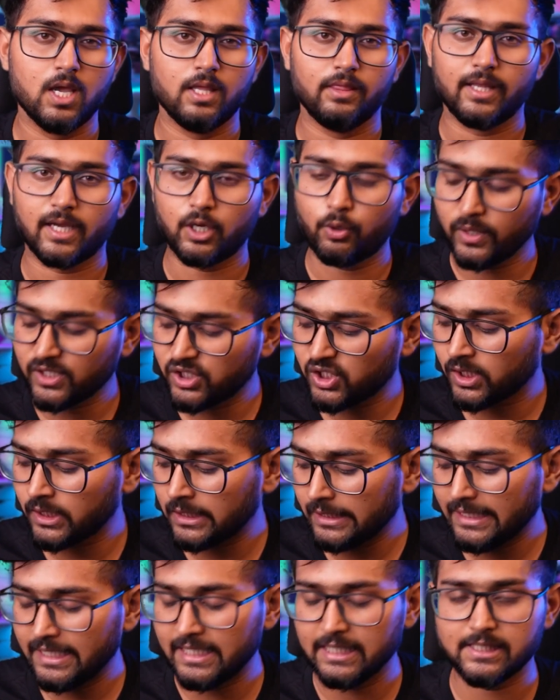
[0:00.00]
The question
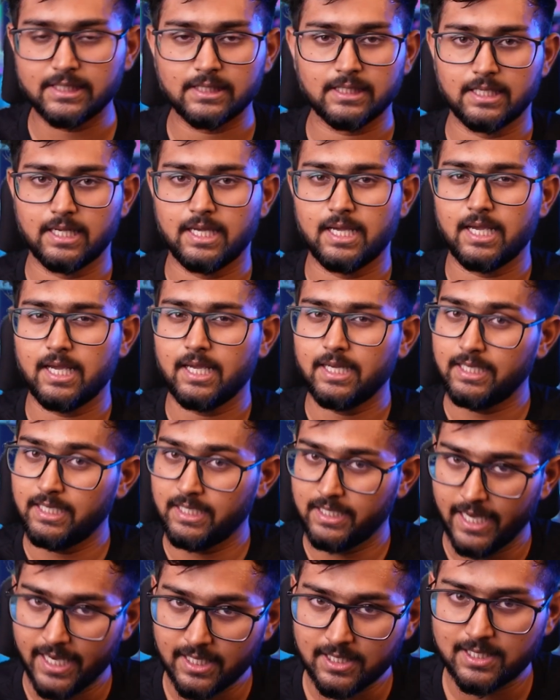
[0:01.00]
is
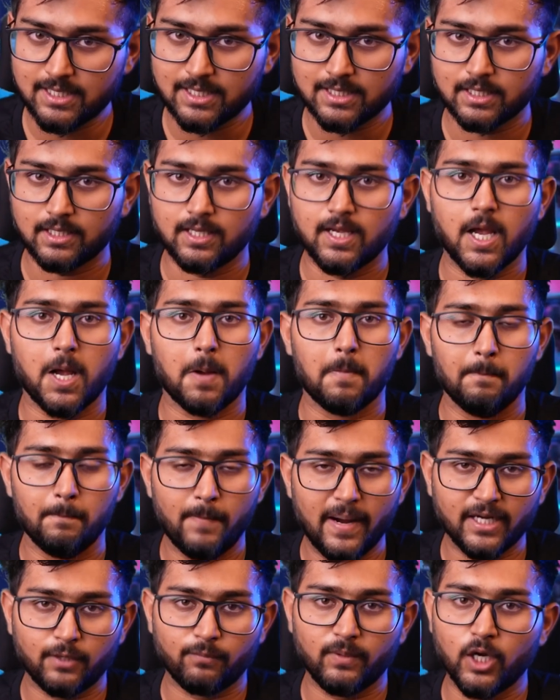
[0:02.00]
yes,
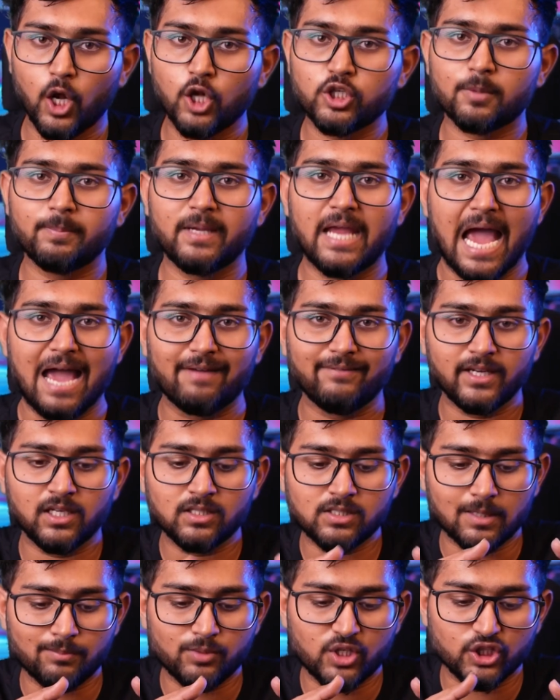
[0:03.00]
but we'll also be having
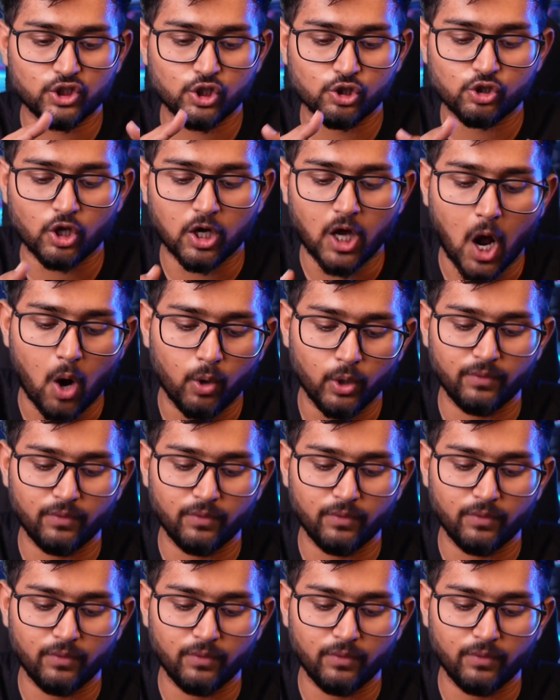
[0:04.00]
some sessions on how